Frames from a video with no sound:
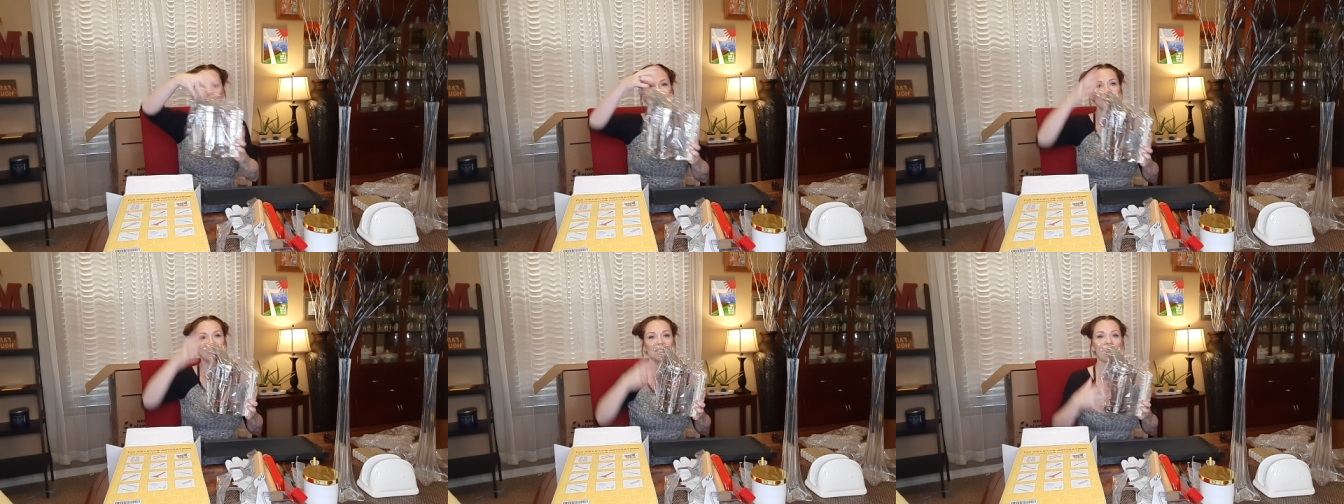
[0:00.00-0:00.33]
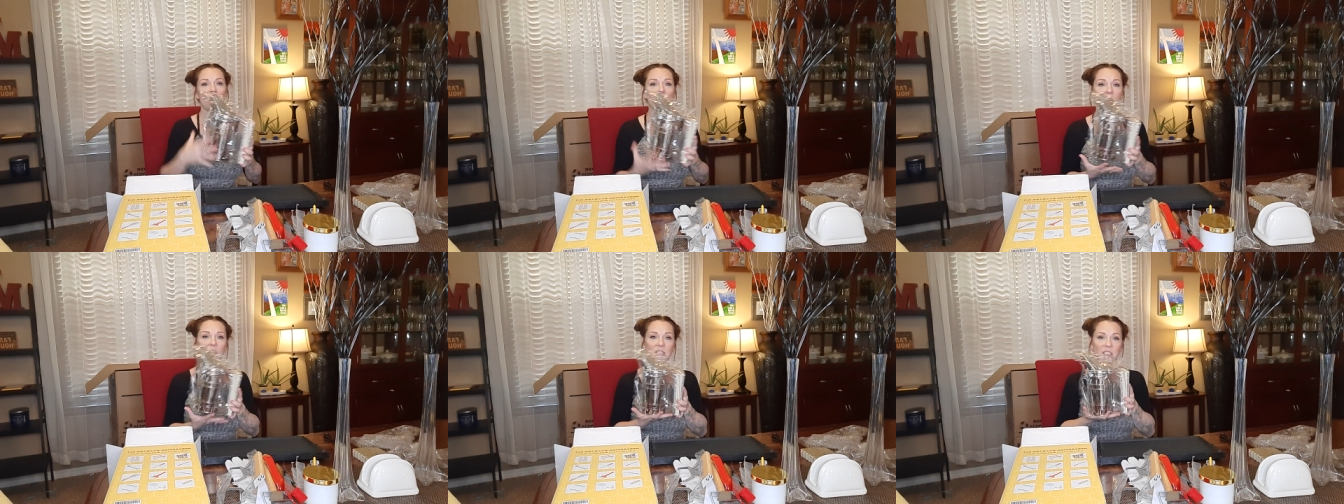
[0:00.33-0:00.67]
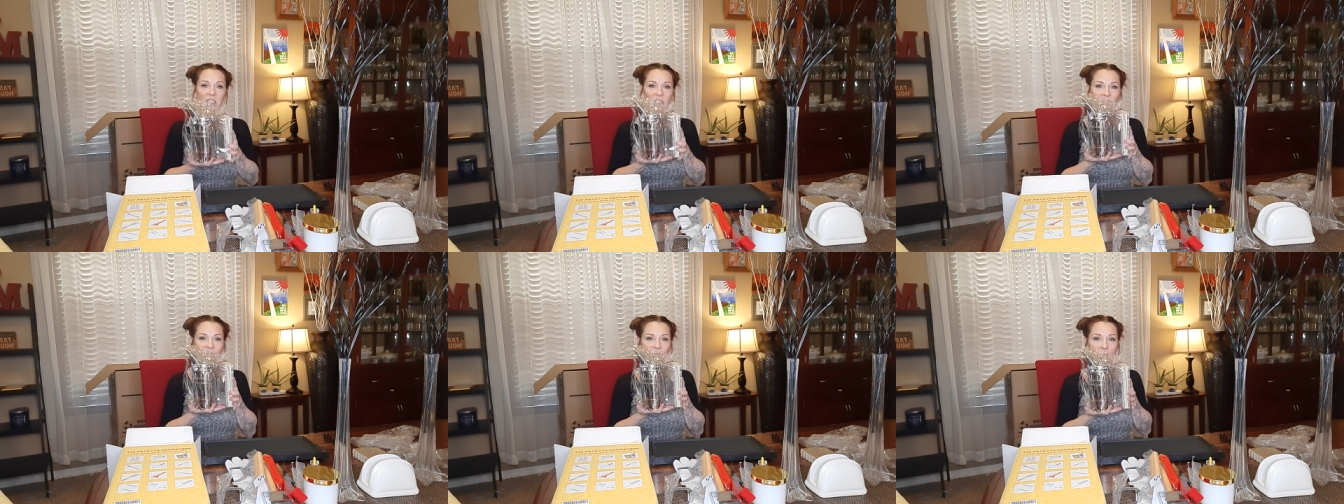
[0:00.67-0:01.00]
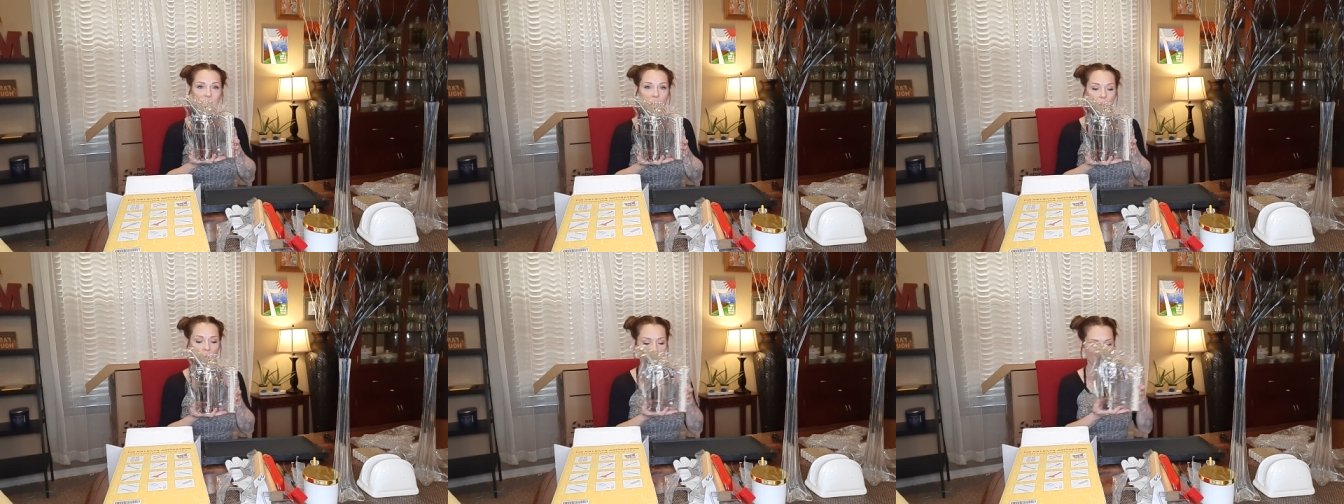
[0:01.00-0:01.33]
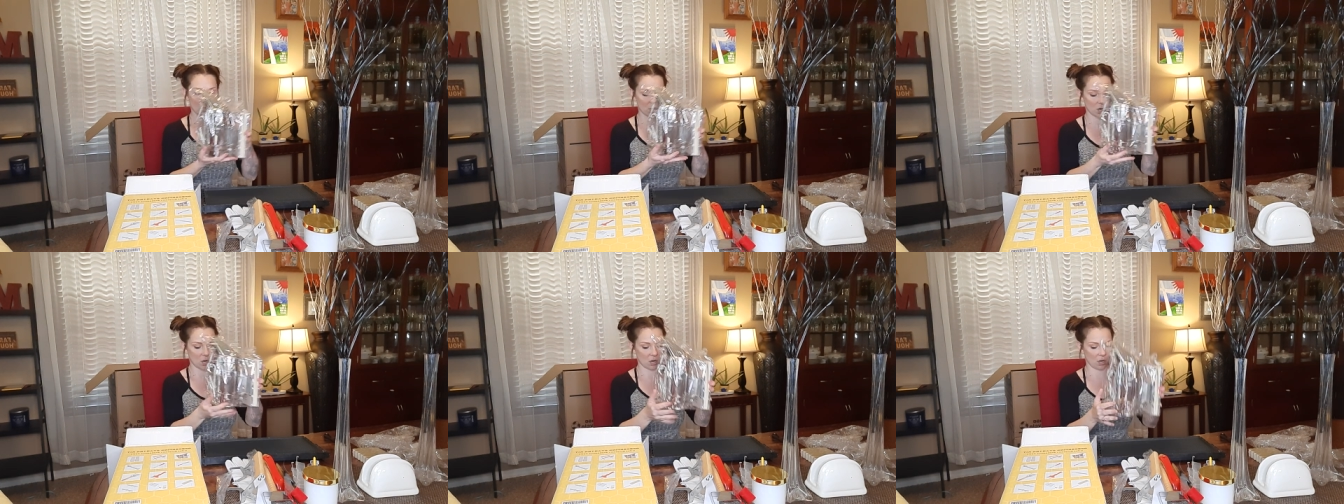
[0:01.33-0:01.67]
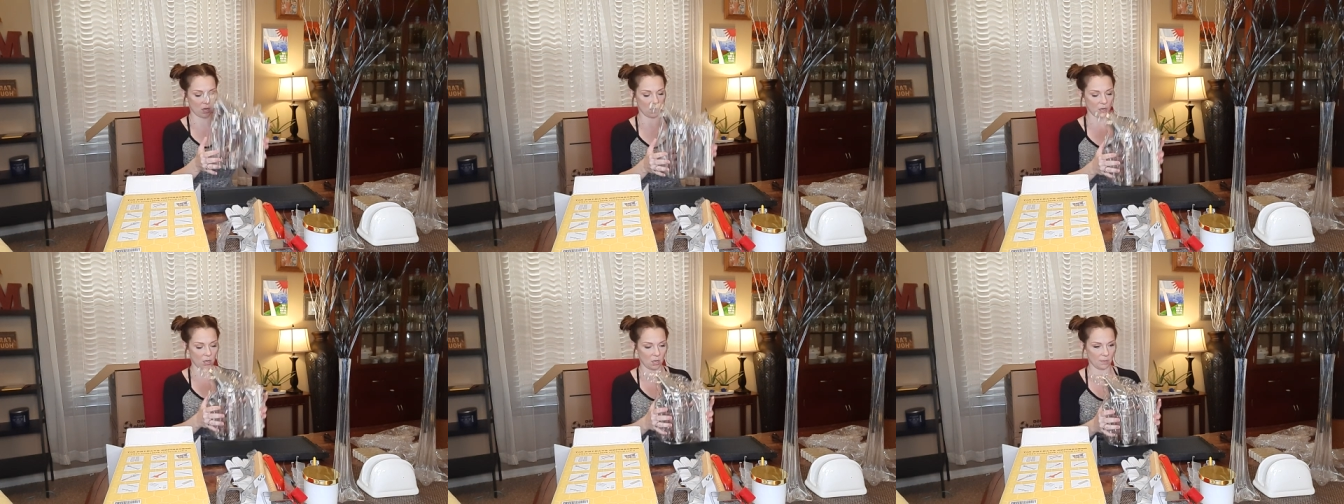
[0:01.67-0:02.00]
is our
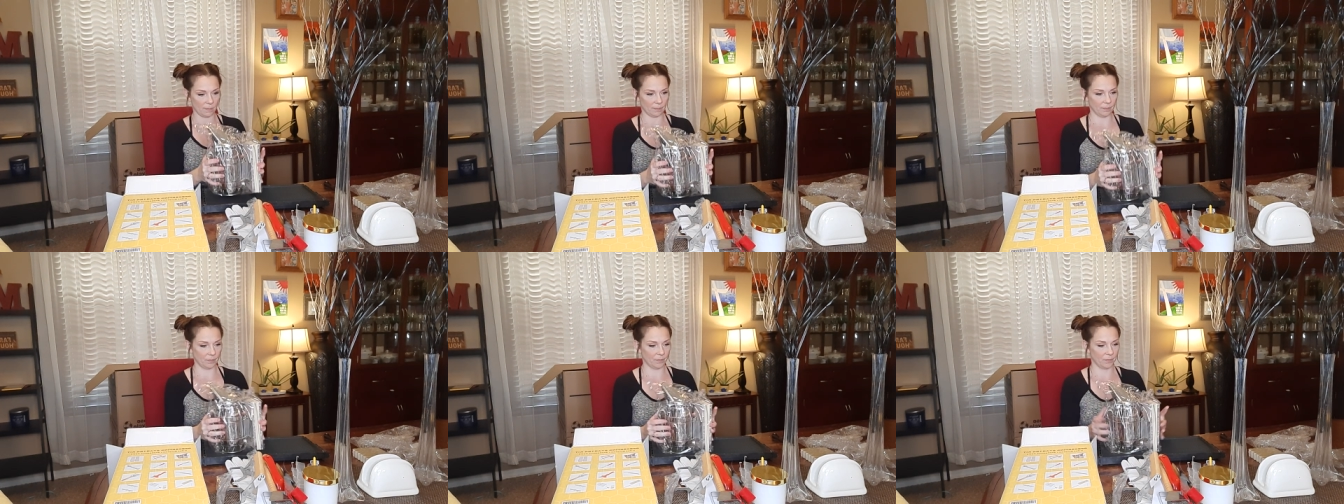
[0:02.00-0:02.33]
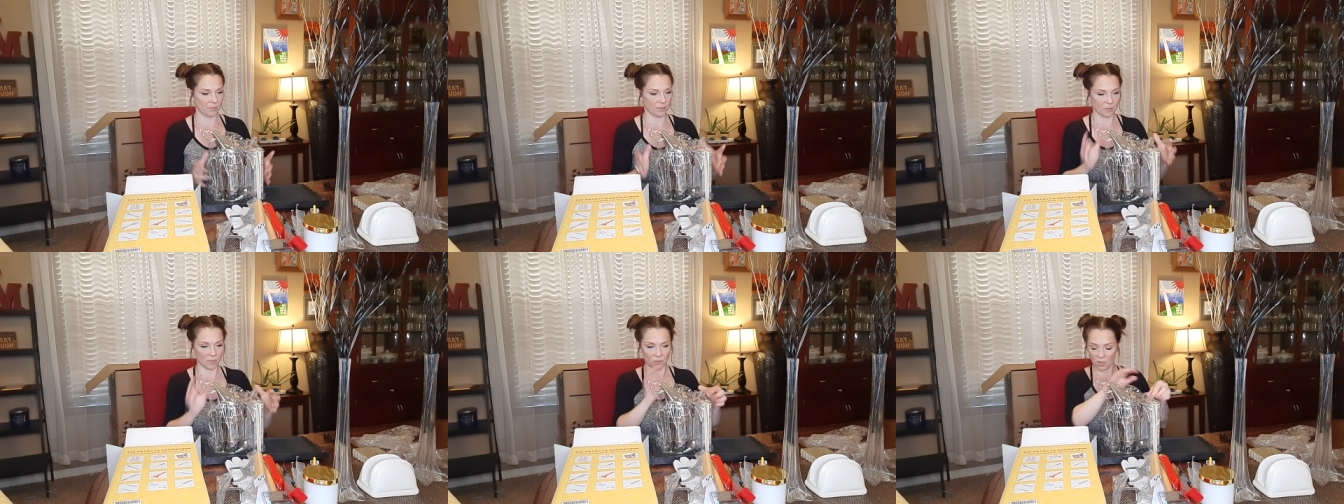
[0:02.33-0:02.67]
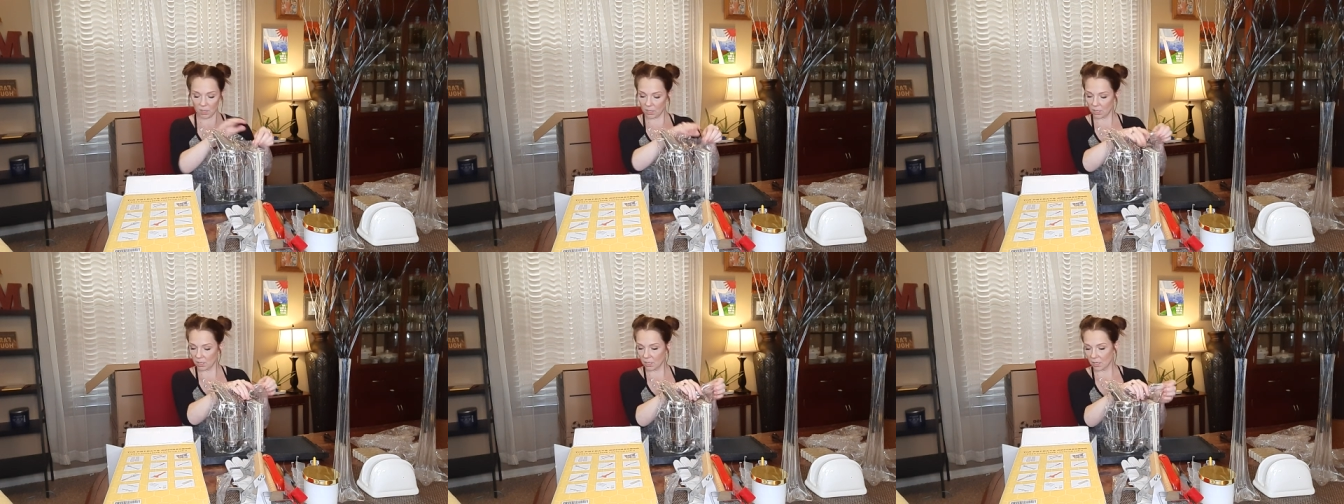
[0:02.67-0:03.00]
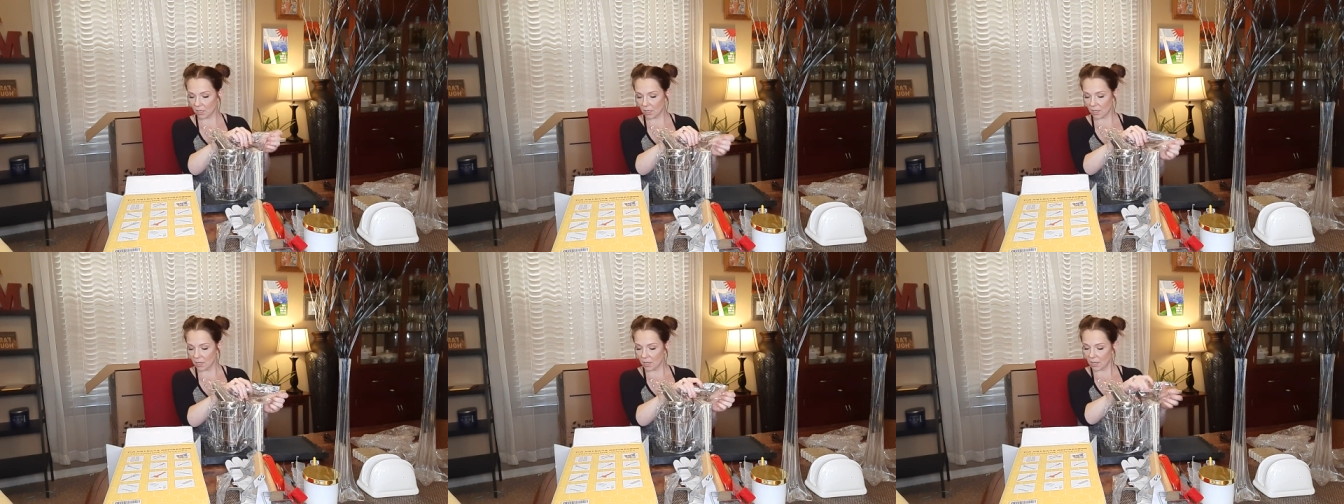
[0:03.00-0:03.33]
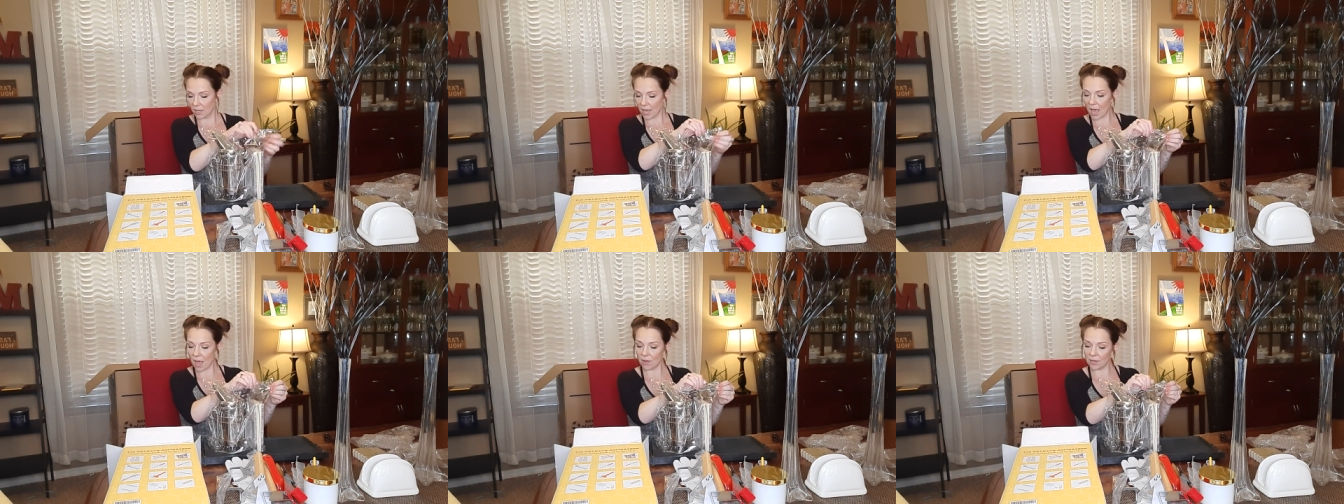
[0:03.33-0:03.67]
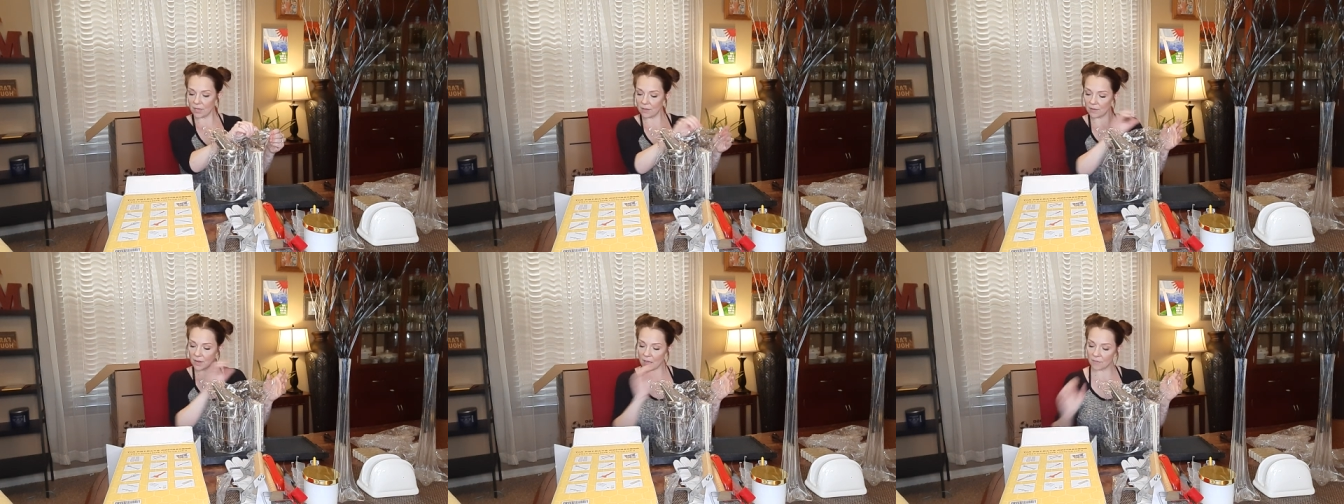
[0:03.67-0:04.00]
smoker.
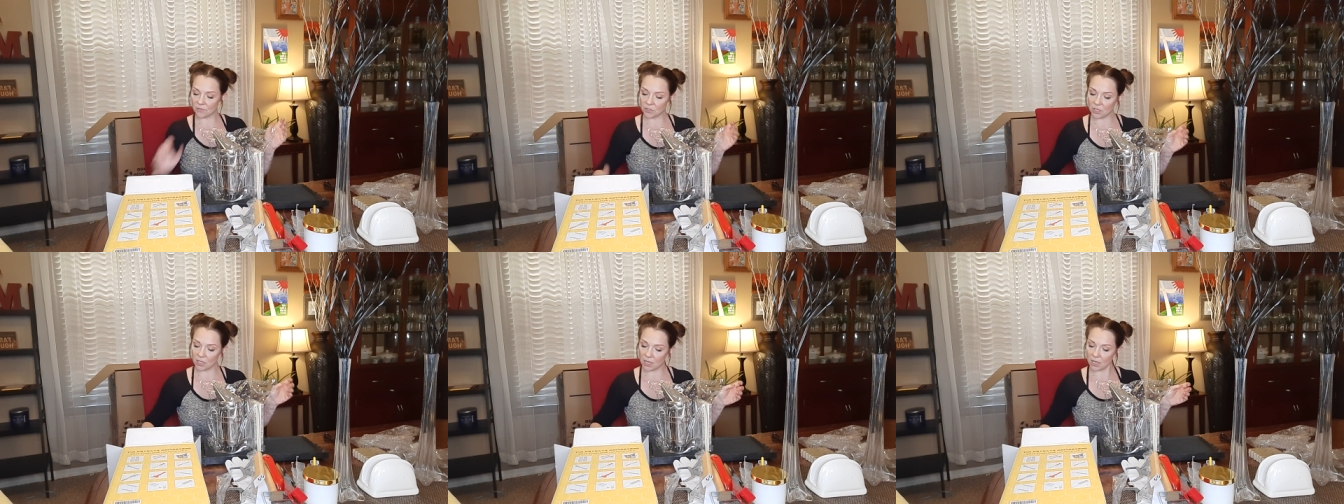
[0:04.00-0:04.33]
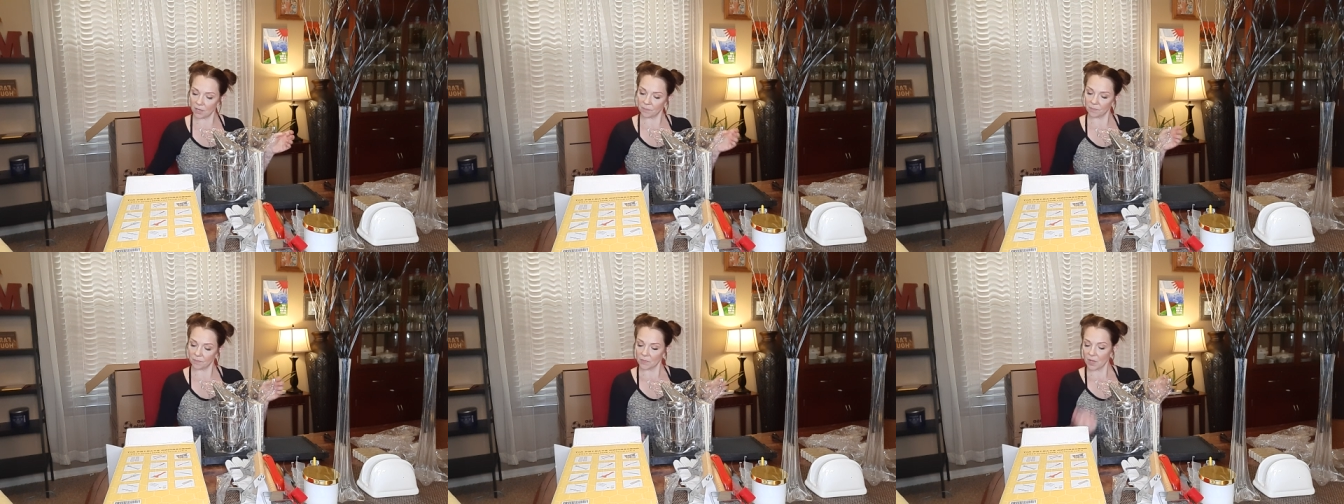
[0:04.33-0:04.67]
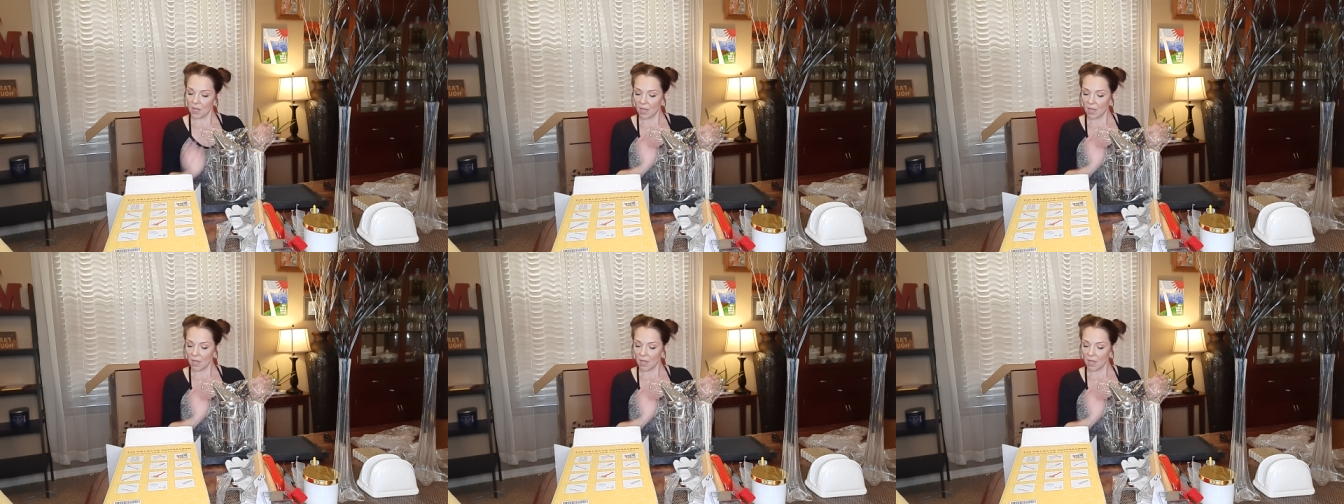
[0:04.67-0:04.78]
I don't even have to look.